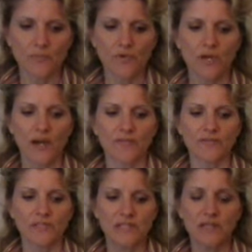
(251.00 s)
You have
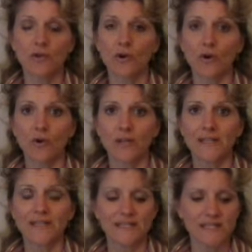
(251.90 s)
digo,
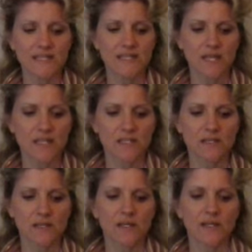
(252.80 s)
dices,
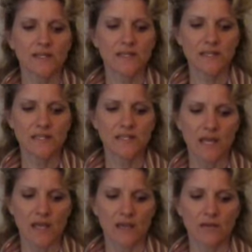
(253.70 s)

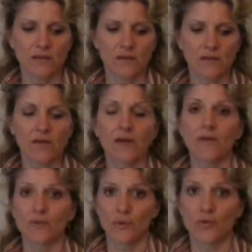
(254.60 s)
dice,
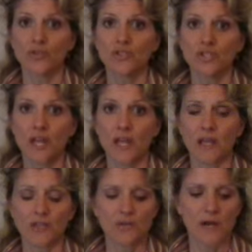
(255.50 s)
those
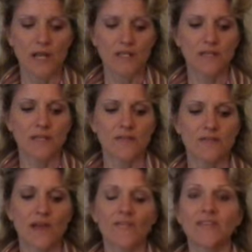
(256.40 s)
change, right? And then
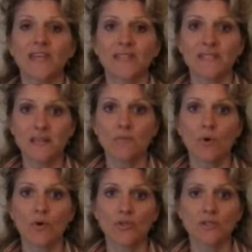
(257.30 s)
you have
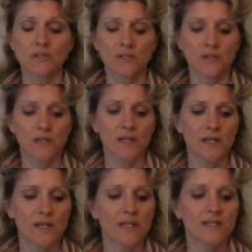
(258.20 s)
decimos,
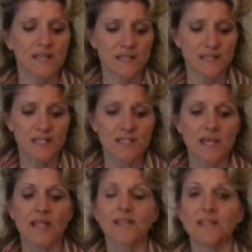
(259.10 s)
decís,
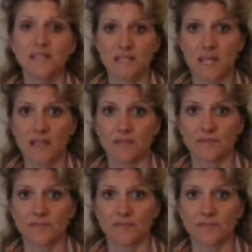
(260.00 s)
and dicen.